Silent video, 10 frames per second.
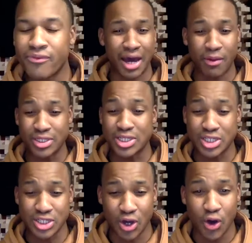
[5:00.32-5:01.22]
that was
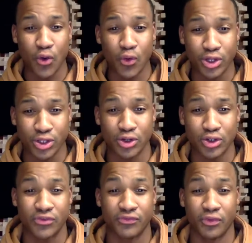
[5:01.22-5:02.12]
so
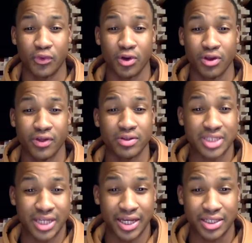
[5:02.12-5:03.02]
huge for those
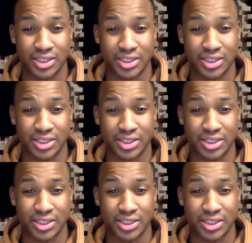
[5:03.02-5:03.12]
kids